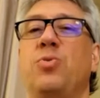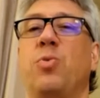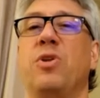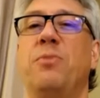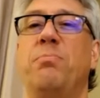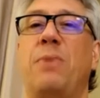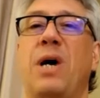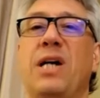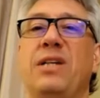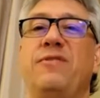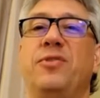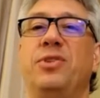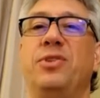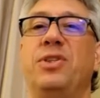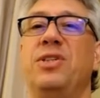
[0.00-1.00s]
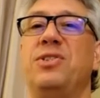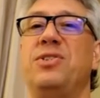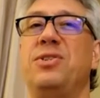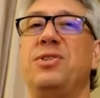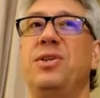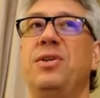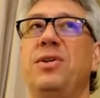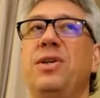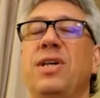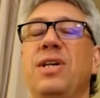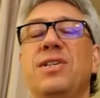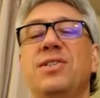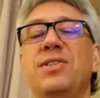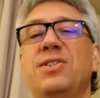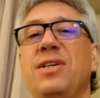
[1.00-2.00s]
where the mindfulness
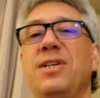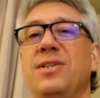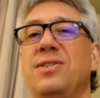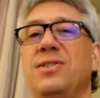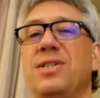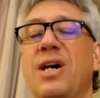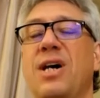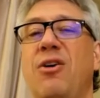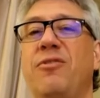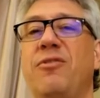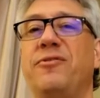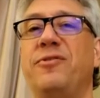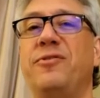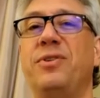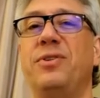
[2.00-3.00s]
is in itself